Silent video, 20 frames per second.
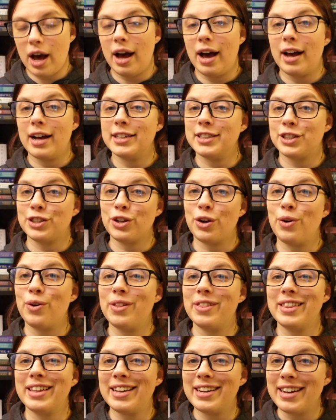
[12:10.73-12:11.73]
Uh,
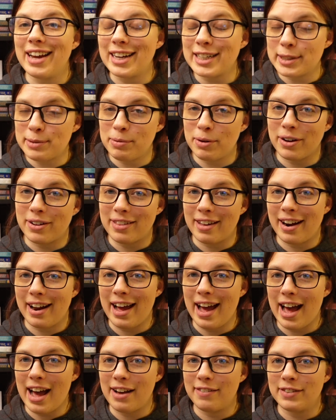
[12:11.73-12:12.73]
so the next book that I
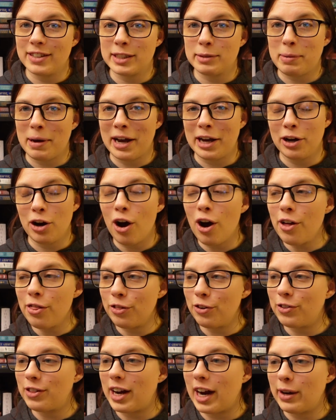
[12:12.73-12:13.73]
have is by an
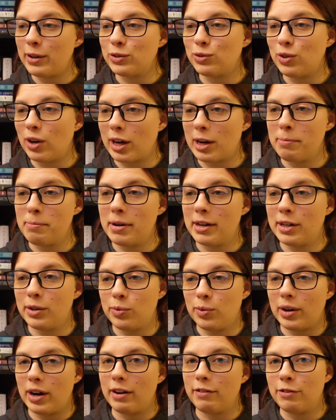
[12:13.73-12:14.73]
author that I was recommended
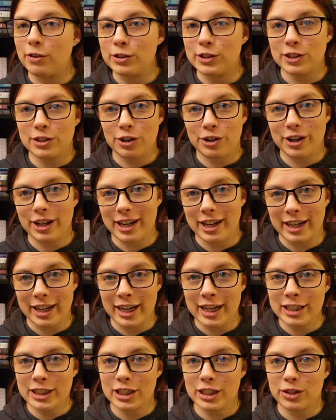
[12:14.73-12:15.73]
when I first started
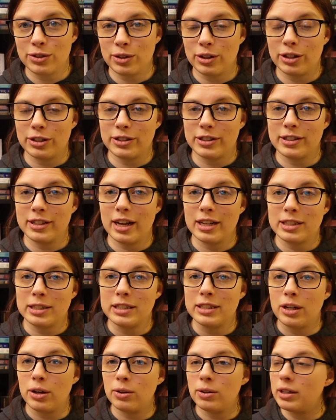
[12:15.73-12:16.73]
getting into thrillers, and that's
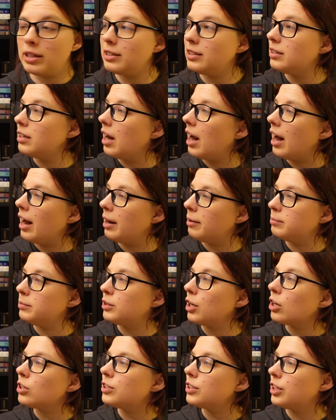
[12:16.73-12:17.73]
D um,
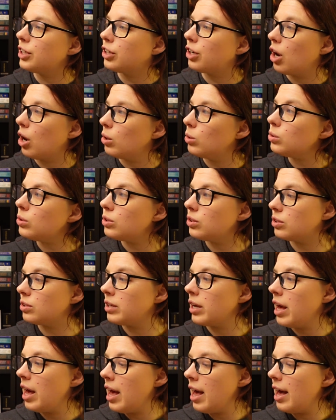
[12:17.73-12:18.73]
Darcy
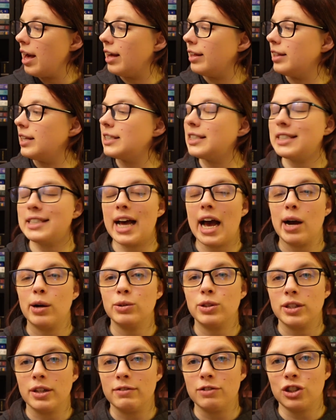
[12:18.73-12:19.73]
Coates, and this is
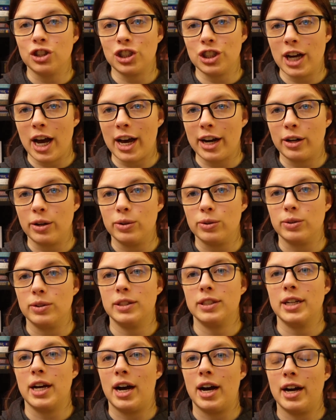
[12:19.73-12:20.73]
House of
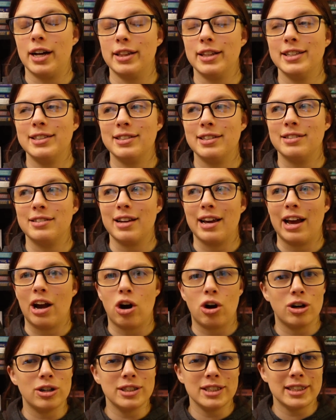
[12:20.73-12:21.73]
Shadows. Uh, this is a
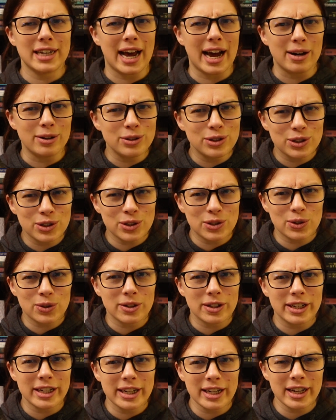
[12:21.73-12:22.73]
haunted house
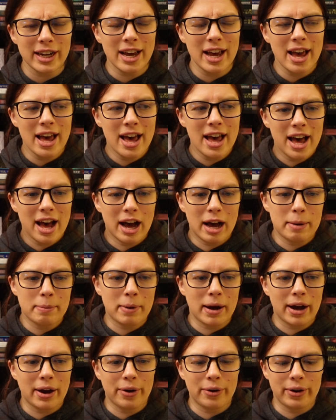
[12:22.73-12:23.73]
story
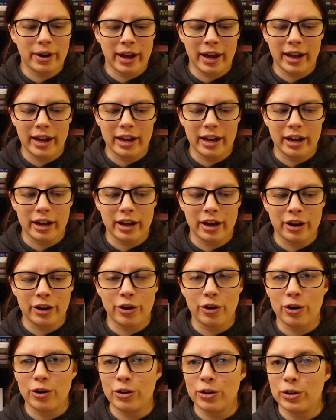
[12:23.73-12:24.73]
about a
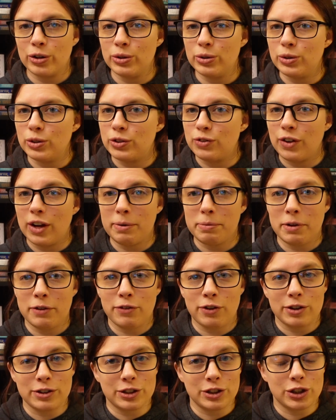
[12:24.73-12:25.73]
girl whose family
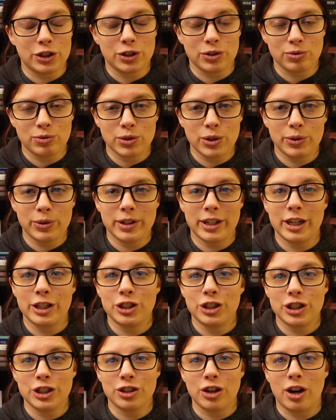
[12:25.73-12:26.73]
falls into ruin
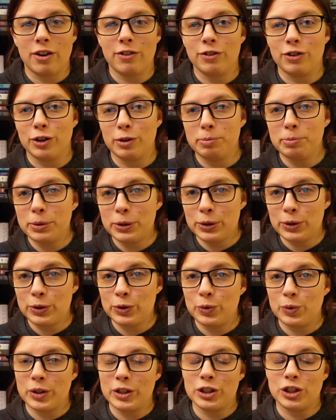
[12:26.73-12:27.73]
and she's offered a
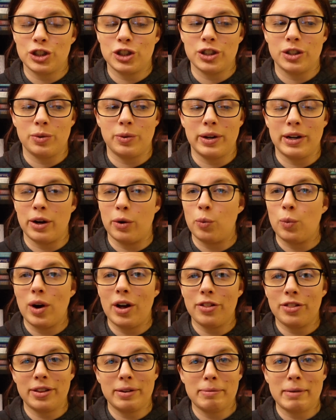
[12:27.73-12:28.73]
boon when she, when a
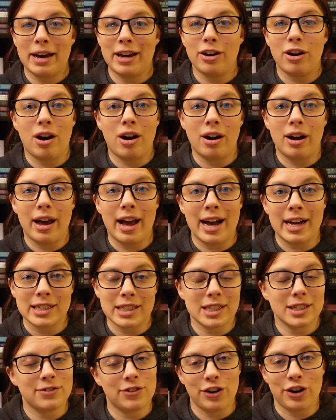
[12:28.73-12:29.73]
wealthy man
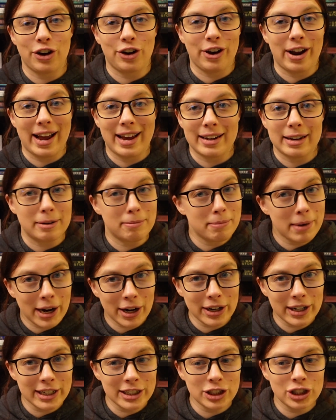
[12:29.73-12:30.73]
asks for her hand in
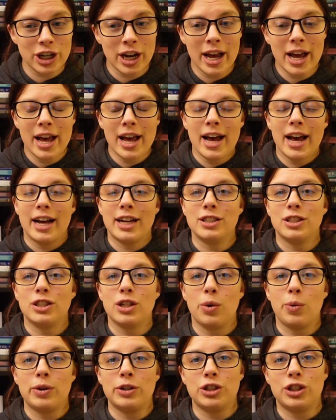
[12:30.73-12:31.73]
marriage and
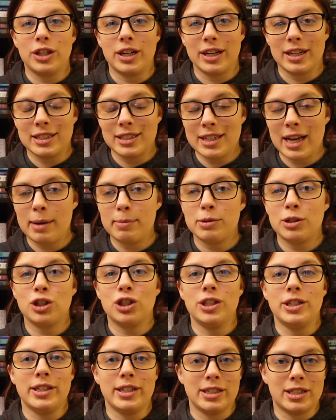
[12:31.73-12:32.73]
so when she accepts
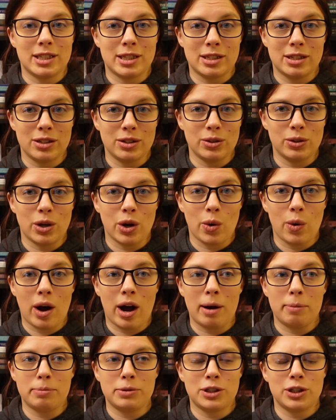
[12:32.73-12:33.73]
she needs to go
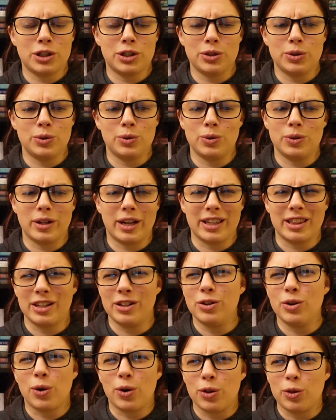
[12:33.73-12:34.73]
up to like the
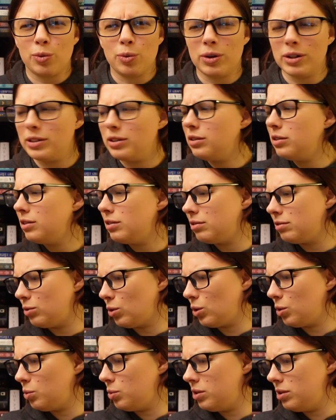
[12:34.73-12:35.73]
Northwoods
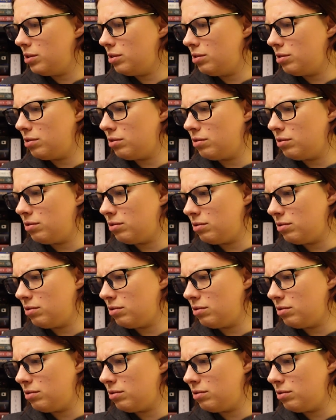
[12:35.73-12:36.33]
Northwoods